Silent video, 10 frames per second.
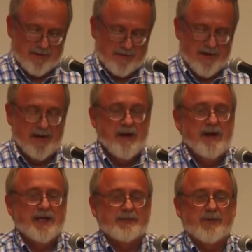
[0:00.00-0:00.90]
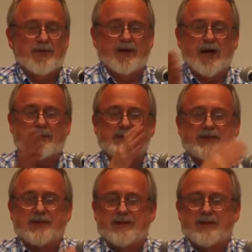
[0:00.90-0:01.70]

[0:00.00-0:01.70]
to 1. It's more the opposite.